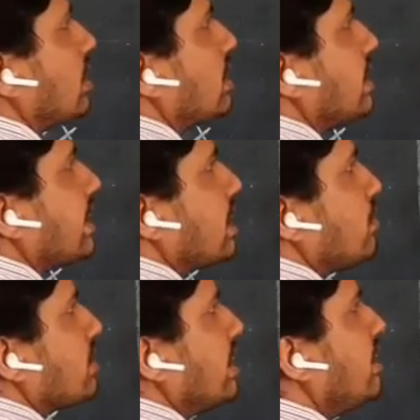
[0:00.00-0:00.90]
This
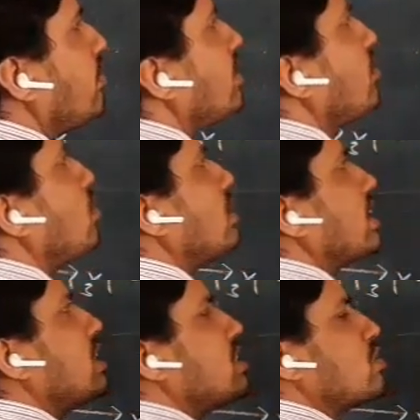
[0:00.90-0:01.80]
negative sign, when you
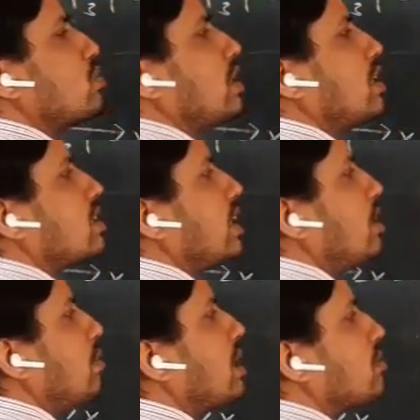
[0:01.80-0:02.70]
take it to the other side,
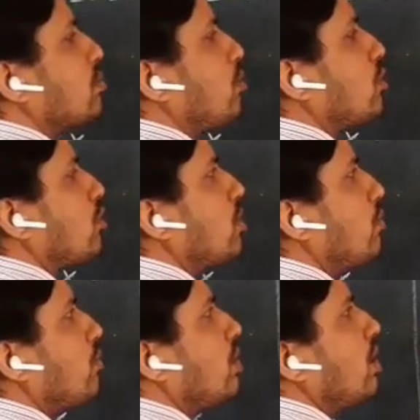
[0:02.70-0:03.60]
it becomes
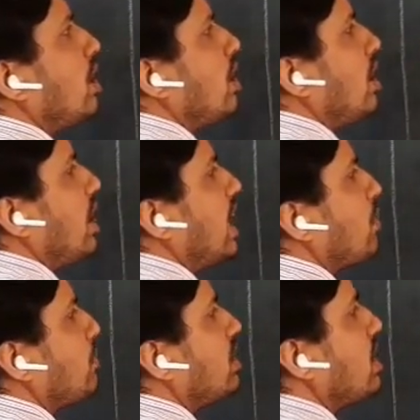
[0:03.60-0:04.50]
positive.
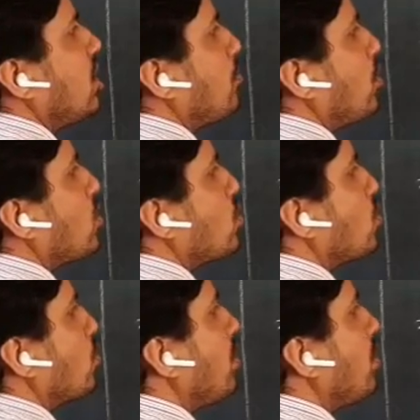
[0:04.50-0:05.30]
F3 upon 2.